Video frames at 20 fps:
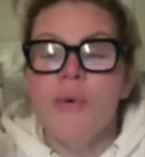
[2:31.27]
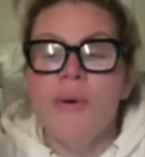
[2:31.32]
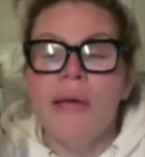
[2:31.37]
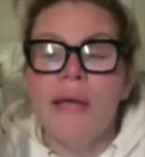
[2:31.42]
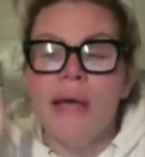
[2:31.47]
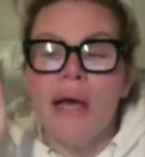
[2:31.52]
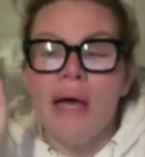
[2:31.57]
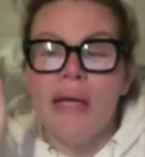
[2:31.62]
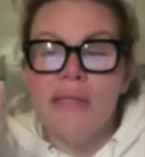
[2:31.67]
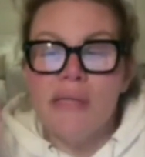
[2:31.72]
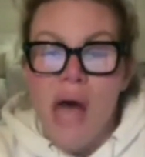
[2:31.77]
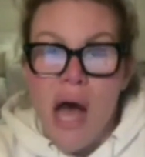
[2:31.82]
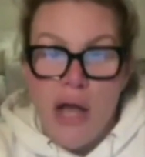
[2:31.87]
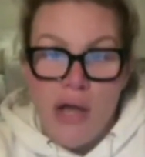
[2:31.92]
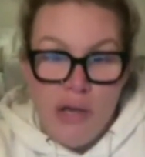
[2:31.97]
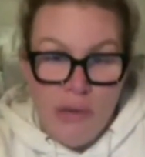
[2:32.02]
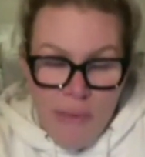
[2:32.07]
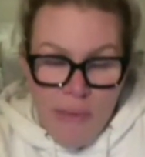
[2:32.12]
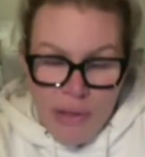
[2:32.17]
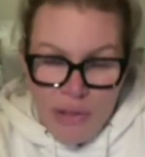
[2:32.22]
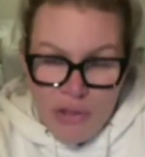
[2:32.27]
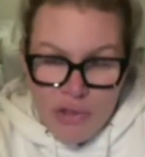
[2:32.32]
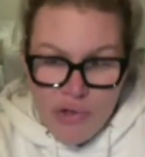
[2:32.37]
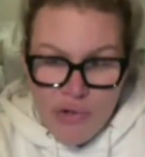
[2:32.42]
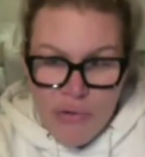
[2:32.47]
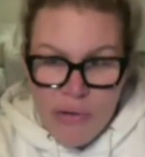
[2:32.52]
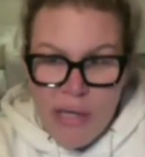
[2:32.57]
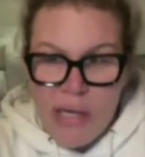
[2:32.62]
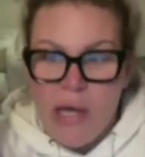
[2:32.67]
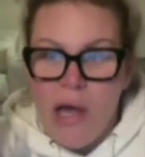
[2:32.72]
doing a
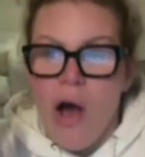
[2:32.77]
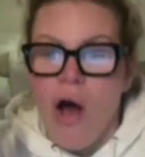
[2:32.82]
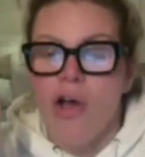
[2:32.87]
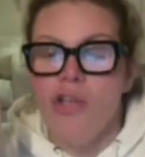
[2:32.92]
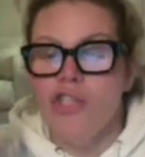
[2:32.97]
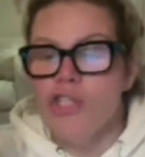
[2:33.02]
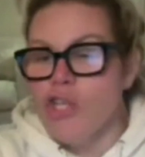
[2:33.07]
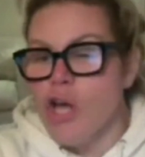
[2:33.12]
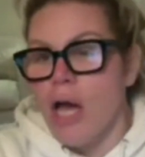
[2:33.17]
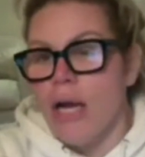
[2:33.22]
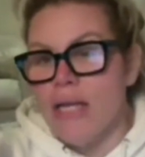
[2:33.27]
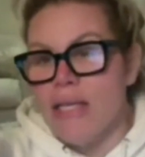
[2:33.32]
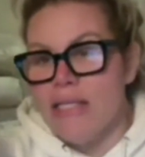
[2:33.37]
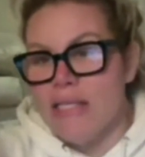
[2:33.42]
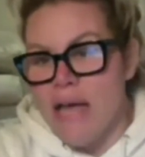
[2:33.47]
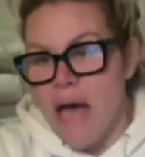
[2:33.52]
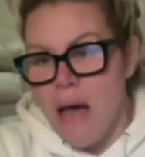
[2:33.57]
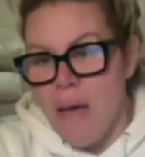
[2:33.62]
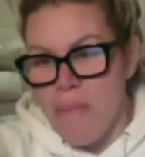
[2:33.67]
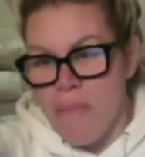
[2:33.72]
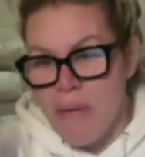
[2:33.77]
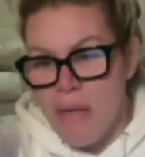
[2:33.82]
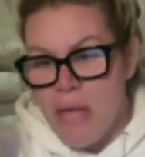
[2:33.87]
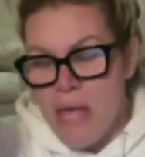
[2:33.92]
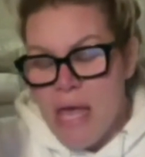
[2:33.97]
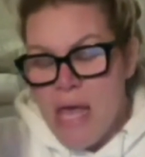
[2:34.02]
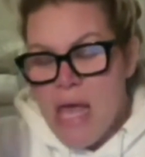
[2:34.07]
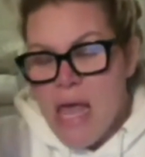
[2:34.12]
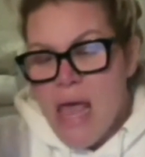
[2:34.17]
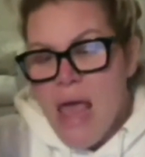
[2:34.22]
documentary on Johnny Depp.
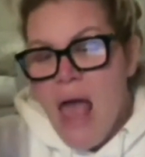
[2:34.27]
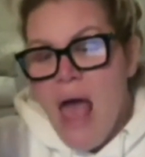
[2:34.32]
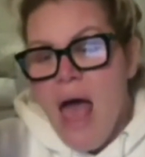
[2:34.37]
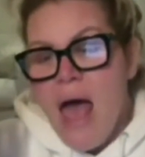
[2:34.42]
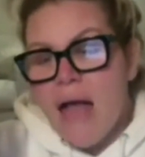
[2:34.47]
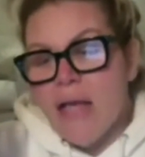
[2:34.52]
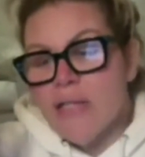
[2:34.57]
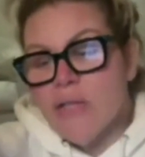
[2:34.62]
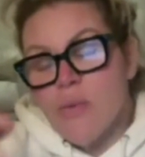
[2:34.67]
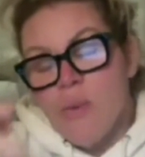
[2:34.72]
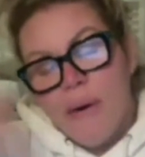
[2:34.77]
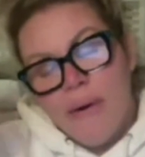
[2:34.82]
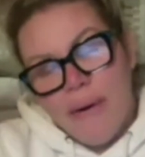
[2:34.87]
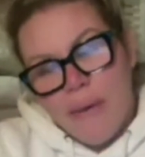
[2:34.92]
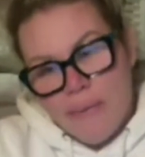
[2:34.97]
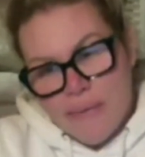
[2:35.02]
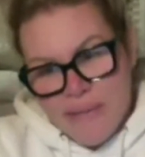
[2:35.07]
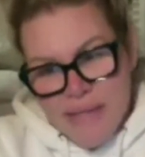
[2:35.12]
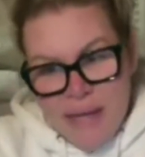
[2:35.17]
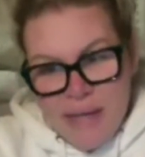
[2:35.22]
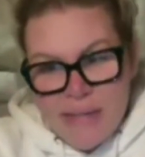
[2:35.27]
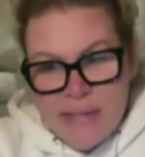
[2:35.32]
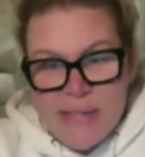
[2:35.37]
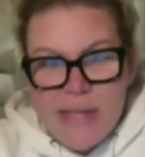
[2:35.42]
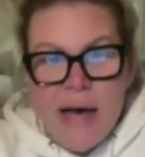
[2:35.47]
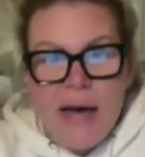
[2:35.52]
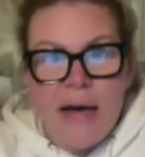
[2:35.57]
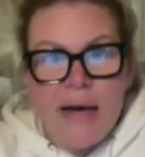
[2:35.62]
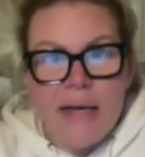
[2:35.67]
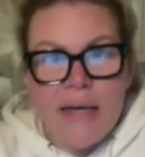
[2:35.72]
And when I was
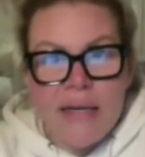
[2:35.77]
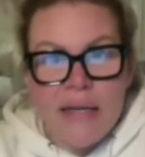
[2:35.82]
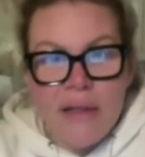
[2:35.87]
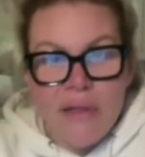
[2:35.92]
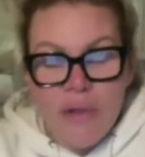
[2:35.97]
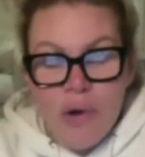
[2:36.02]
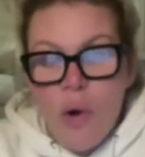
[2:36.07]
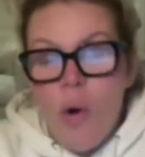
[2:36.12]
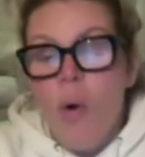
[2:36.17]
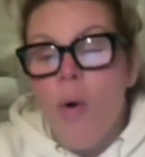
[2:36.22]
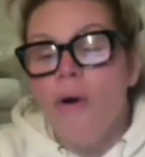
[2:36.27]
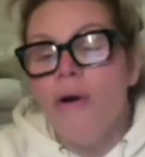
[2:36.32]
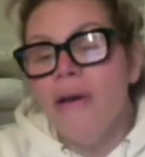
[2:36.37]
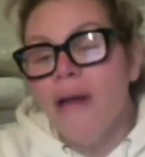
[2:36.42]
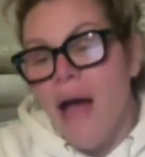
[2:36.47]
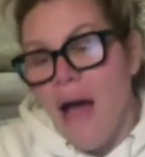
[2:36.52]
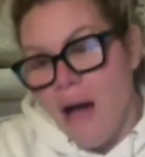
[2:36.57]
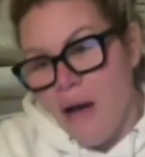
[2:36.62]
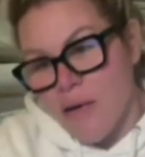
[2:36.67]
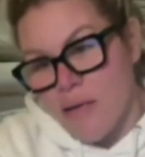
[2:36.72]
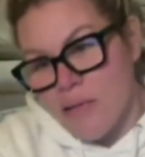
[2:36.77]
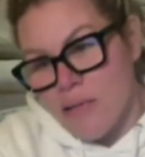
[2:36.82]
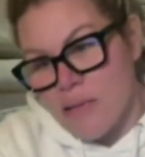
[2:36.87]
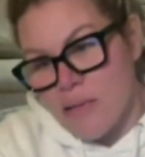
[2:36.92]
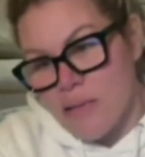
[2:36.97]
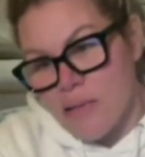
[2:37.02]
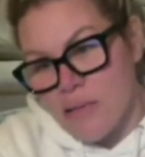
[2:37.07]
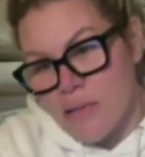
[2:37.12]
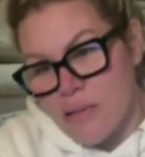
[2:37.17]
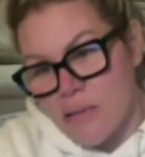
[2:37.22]
outside the
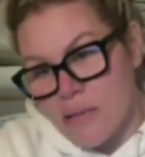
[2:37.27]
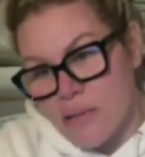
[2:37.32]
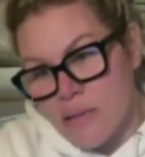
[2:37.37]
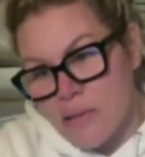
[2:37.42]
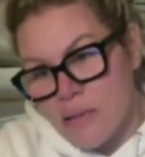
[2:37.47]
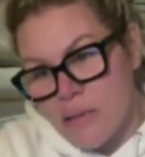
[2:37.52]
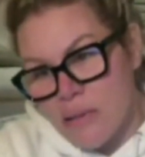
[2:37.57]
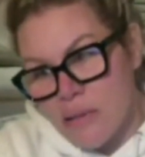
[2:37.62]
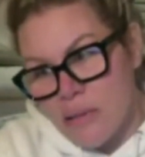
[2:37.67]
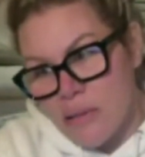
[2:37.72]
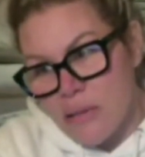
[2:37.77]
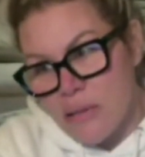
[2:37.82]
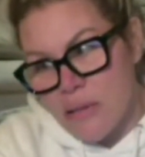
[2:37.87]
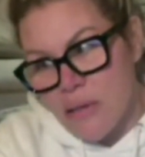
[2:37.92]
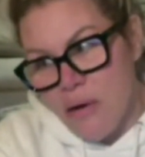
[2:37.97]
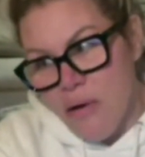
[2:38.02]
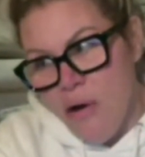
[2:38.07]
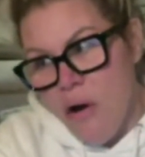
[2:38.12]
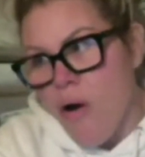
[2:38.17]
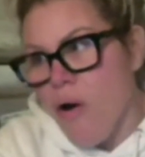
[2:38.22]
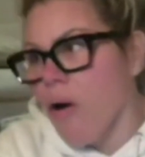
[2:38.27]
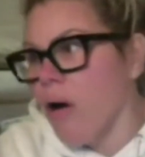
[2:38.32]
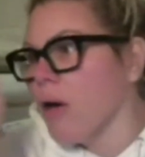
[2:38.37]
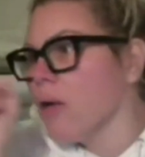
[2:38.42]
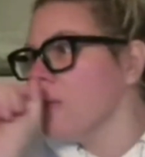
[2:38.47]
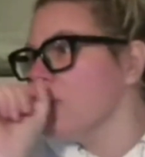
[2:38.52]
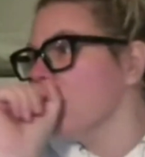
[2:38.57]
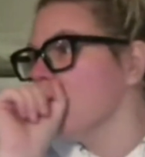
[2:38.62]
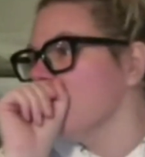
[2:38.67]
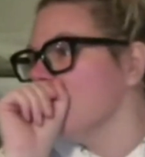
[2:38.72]
courthouse,
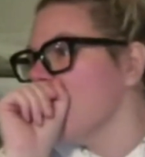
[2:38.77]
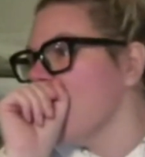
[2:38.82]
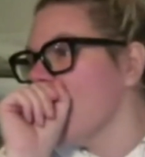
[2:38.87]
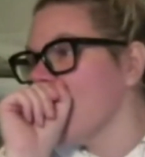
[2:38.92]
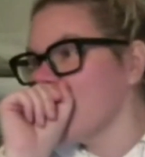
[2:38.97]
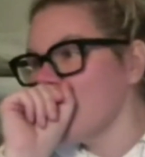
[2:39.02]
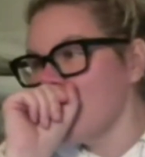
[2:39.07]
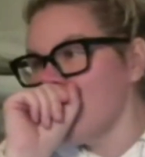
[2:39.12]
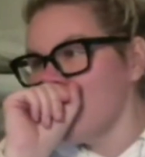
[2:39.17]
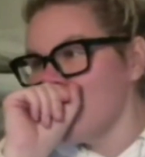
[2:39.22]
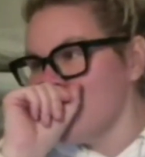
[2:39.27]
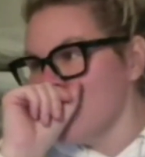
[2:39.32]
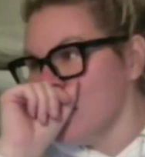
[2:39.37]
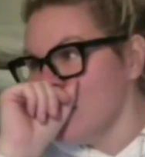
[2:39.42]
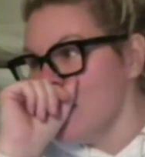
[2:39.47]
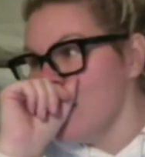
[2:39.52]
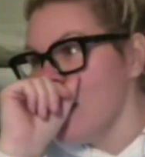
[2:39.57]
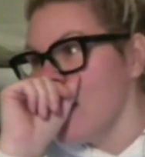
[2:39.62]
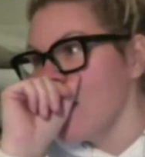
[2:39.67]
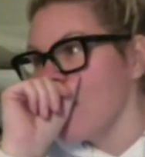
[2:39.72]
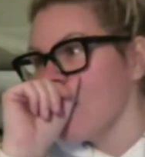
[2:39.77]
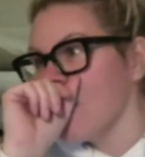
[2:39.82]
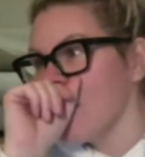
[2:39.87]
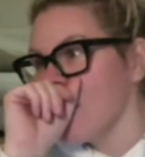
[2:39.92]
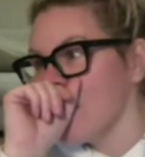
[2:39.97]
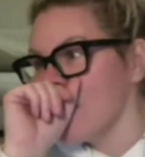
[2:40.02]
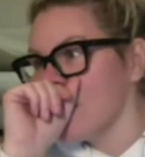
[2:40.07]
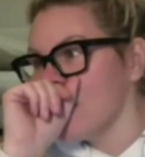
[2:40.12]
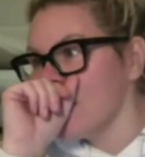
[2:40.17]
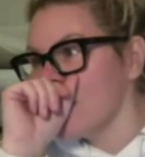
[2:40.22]
on I don't know which day it
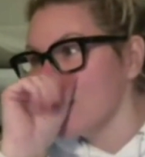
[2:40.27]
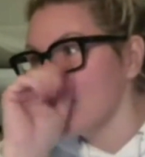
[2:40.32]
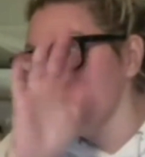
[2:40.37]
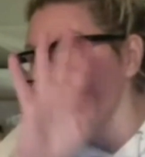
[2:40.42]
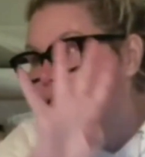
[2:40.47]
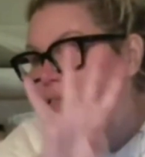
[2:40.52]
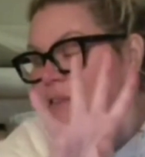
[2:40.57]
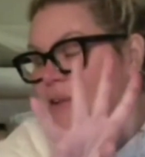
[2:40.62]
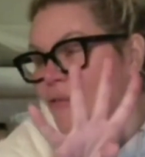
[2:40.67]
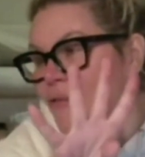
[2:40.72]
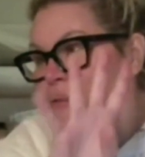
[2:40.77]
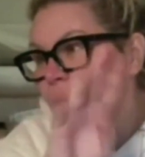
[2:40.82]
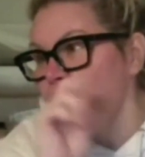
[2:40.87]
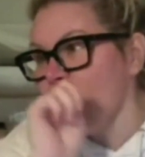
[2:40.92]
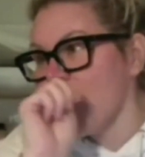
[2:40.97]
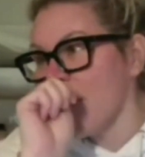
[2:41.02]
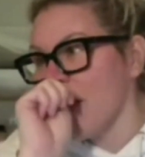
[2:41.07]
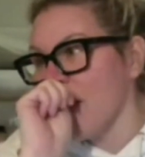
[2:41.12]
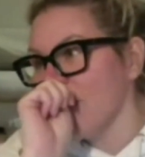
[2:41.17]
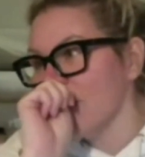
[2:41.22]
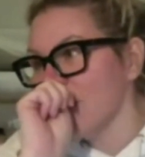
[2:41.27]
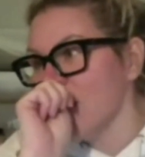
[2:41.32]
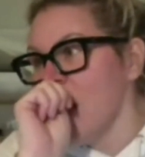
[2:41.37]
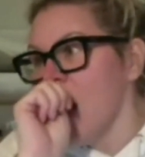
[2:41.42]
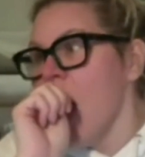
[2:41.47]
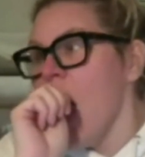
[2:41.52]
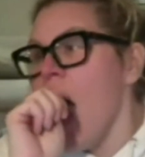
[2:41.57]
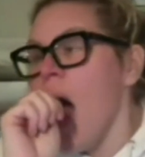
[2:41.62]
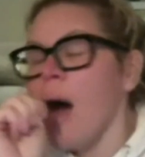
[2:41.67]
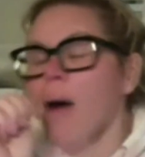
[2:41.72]
was, because I was there 4 days.
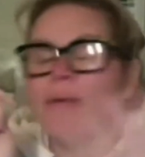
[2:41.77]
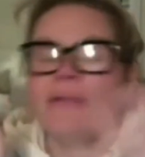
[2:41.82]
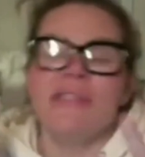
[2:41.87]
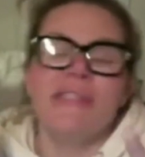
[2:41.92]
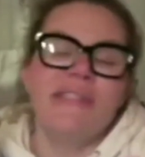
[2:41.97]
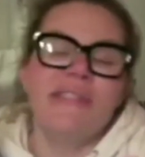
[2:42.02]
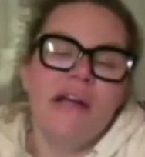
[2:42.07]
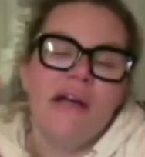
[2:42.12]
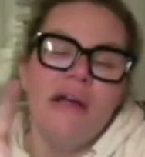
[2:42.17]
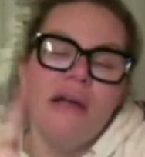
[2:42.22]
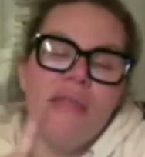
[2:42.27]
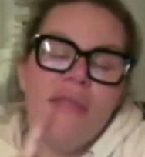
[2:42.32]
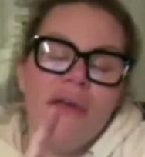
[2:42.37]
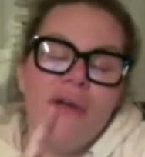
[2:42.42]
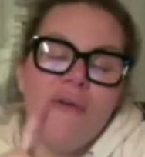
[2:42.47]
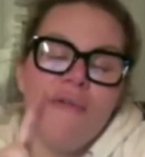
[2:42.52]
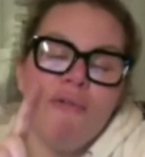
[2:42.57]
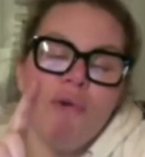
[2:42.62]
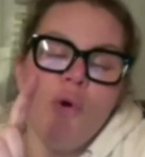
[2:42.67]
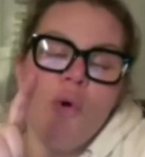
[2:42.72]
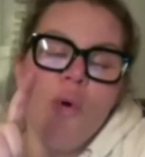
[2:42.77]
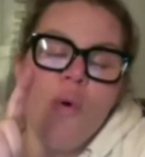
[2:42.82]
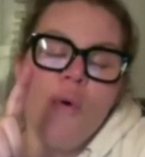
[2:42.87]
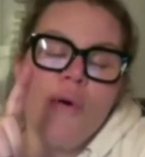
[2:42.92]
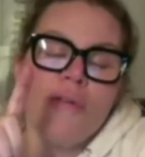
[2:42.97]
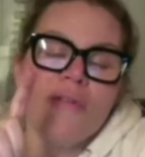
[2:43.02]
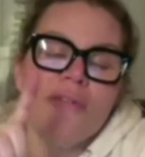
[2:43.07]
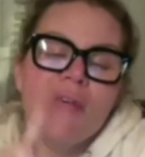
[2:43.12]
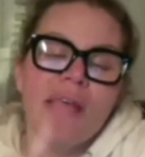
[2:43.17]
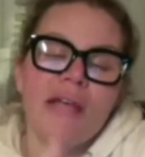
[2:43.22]
I was there for
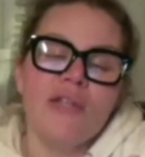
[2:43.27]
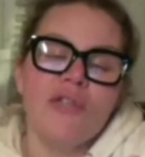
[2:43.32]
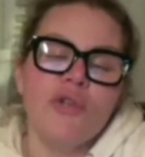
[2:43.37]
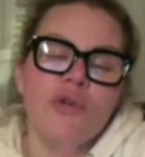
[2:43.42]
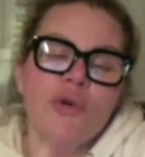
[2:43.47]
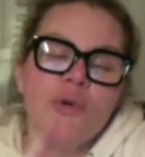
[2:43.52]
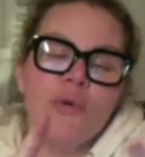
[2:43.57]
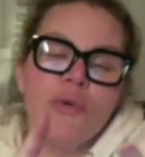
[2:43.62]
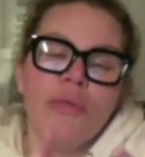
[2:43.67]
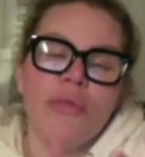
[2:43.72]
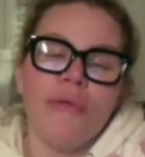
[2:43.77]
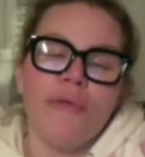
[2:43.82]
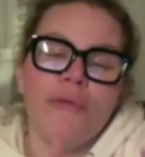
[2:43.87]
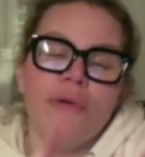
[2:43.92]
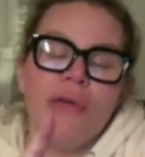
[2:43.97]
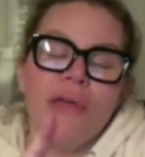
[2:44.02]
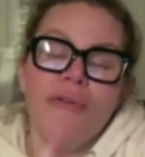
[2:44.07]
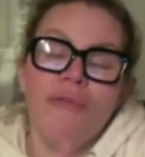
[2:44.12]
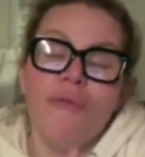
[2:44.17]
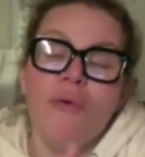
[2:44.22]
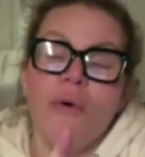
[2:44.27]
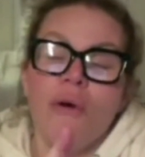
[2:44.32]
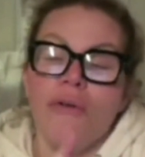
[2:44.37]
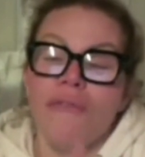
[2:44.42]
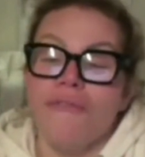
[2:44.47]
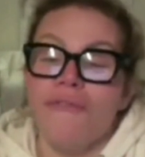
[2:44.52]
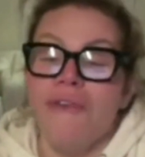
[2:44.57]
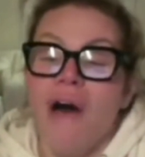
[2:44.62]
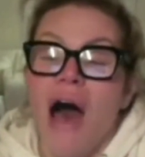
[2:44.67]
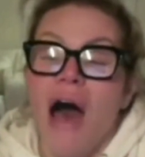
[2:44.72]
court day 2, 3, 4,
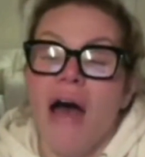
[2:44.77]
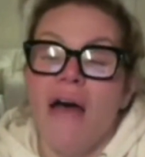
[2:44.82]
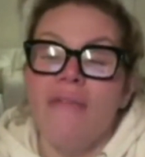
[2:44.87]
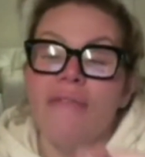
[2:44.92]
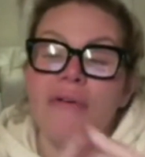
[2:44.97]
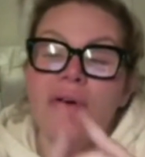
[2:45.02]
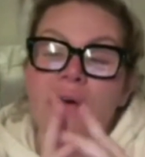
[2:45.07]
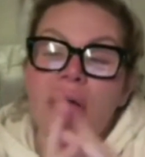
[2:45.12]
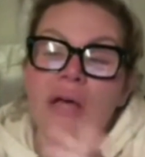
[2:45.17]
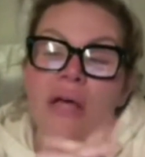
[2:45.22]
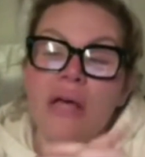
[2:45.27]
and 5,